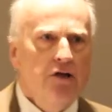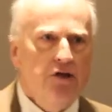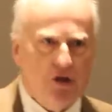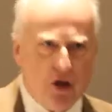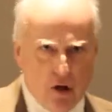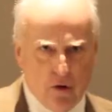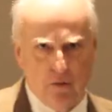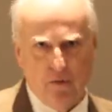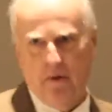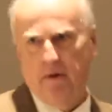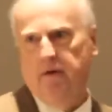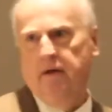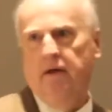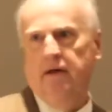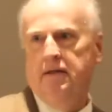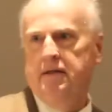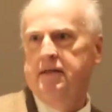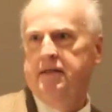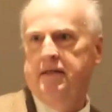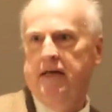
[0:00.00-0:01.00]
Joan
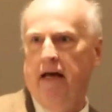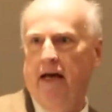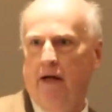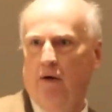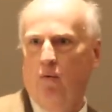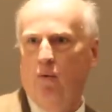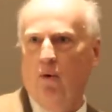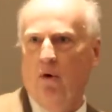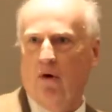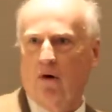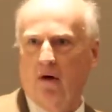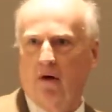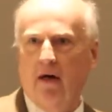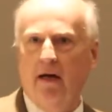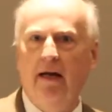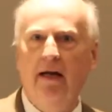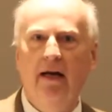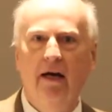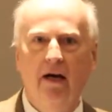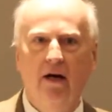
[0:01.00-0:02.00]
said we're
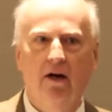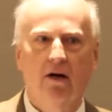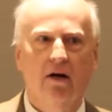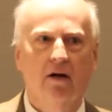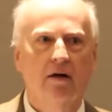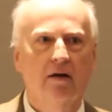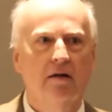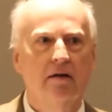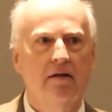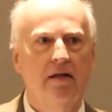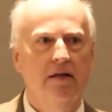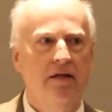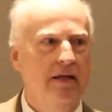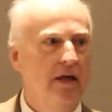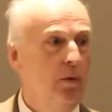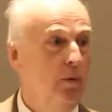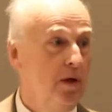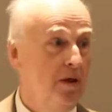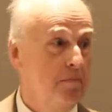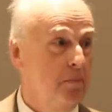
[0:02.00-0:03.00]
here to
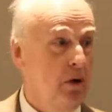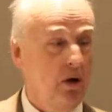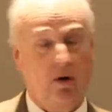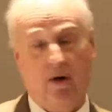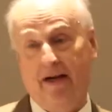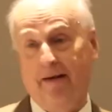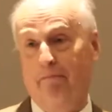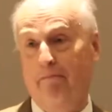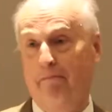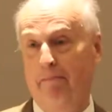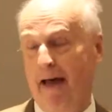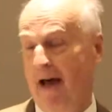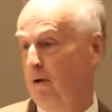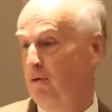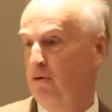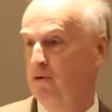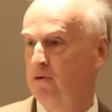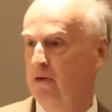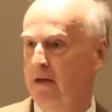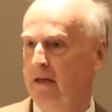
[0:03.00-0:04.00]
deal with blurring
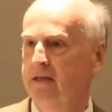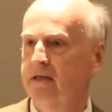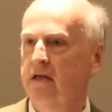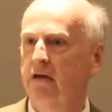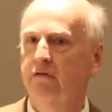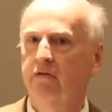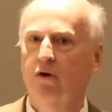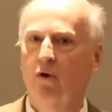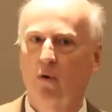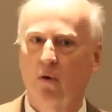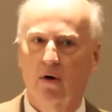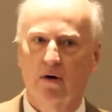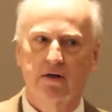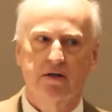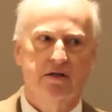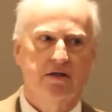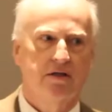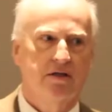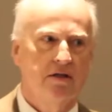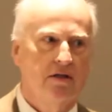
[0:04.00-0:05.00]
boundaries, and of
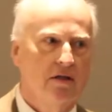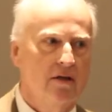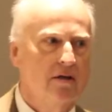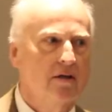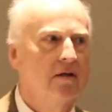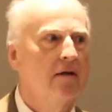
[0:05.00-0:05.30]
course,